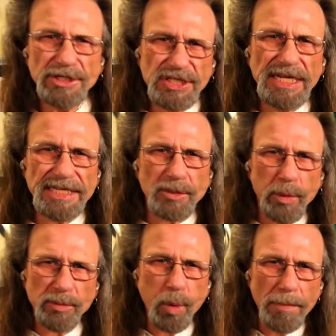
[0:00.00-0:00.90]
see, it's
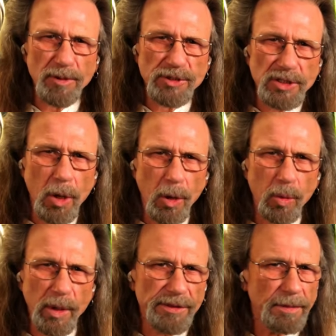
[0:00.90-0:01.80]
with Rubber Soul
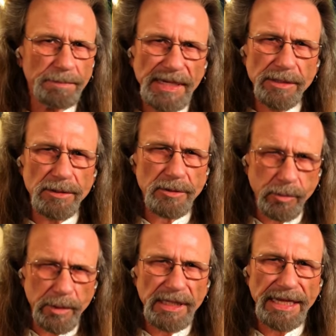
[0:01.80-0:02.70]
where the Beatles
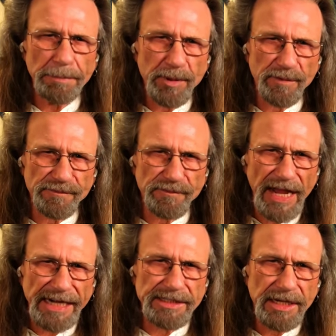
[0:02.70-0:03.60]
really
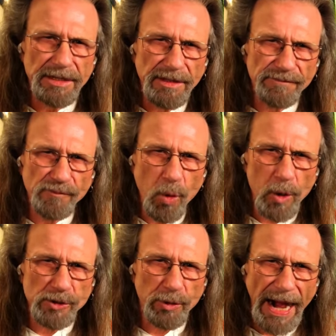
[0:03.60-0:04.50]
perfect the four
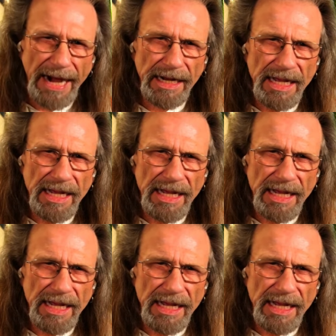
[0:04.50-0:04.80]
track.